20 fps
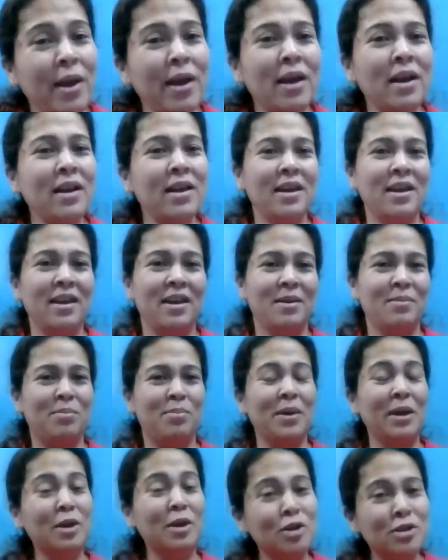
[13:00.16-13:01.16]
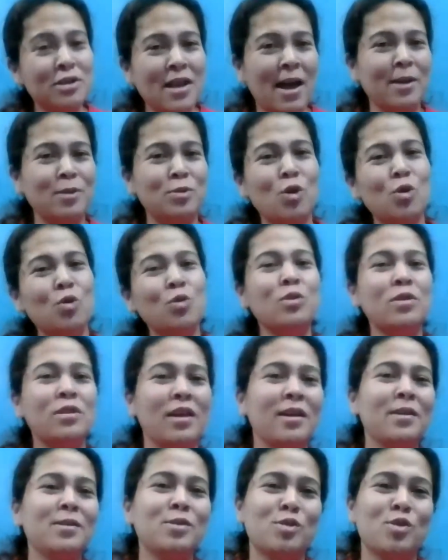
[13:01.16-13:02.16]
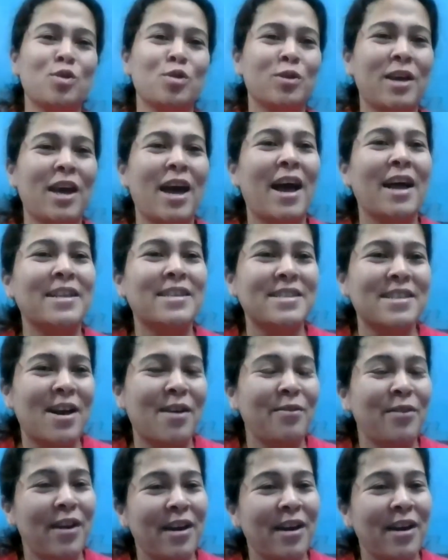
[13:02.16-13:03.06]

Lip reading: really? Because I don't think so. Cats are